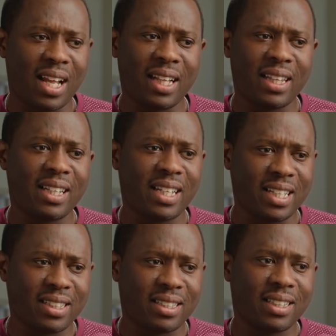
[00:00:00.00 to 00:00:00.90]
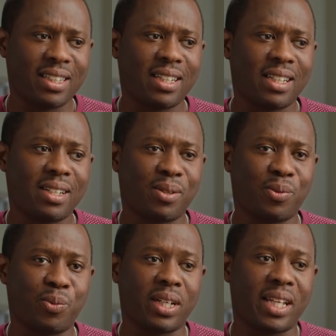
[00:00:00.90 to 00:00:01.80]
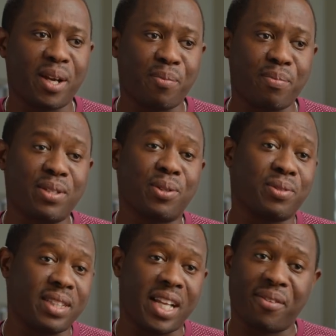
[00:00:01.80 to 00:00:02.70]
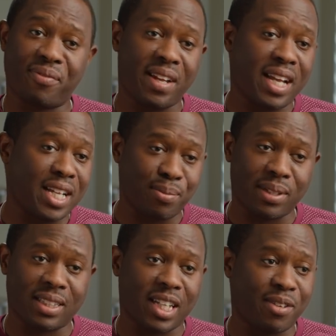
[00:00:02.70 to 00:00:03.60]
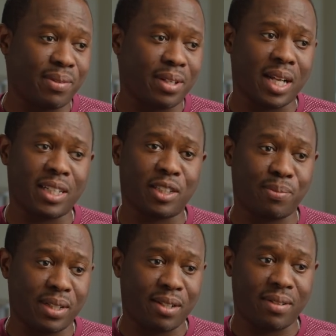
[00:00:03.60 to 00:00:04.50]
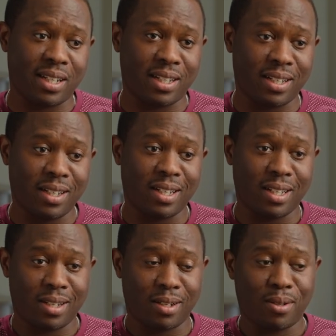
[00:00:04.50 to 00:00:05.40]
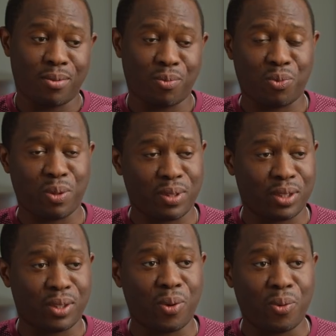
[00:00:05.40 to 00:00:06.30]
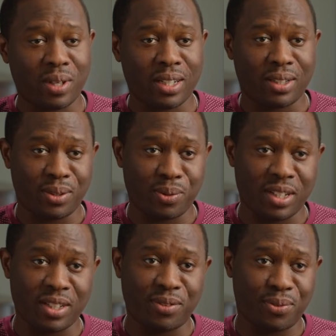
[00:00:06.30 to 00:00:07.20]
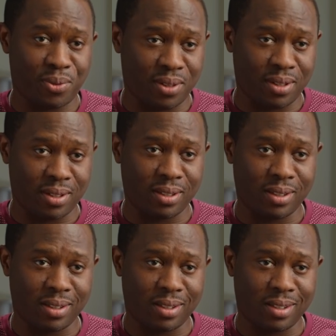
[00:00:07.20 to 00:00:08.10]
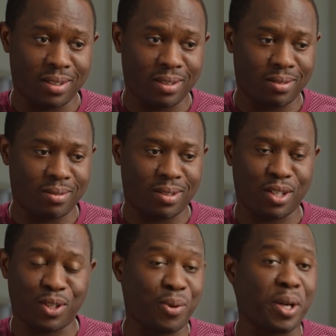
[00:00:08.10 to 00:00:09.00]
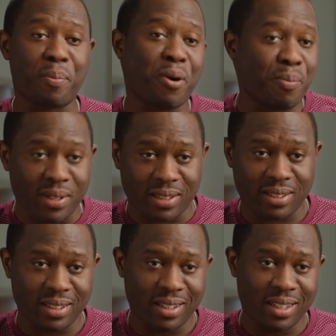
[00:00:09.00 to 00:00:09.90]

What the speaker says: I think that's what kept me so steadfast, because I just believe that we was going through this for a greater purpose.